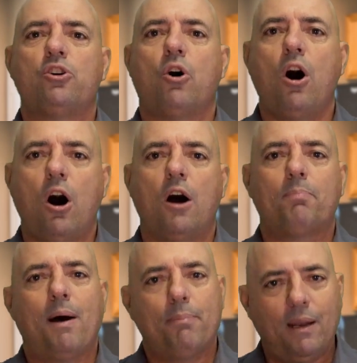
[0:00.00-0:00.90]
your heart
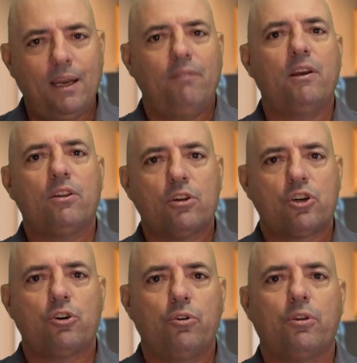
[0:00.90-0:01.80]
by believing the
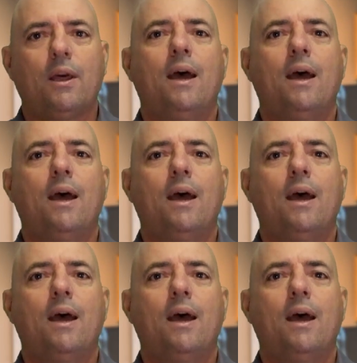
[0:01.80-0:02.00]
truth,